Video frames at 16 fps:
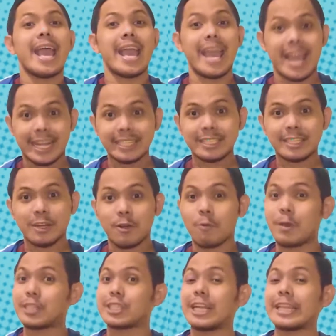And
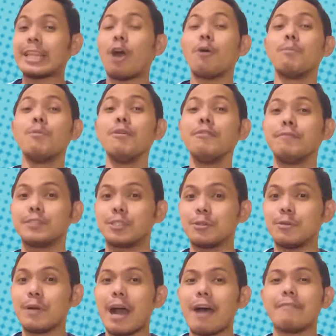we shall now move
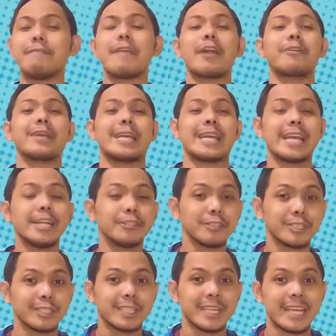to a very
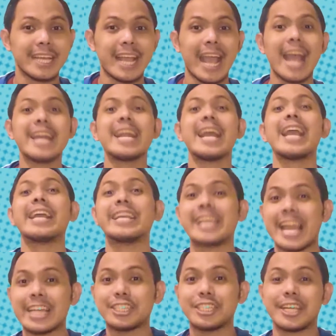interesting and
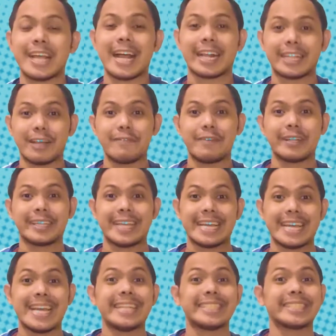engaging activity.
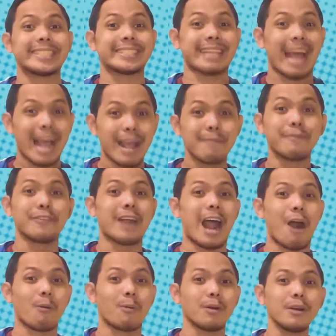It's time for
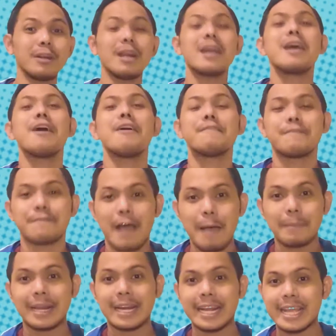our
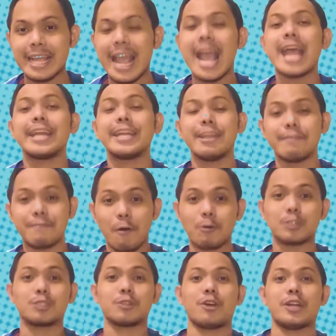family
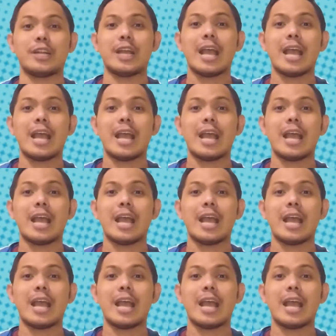devotion.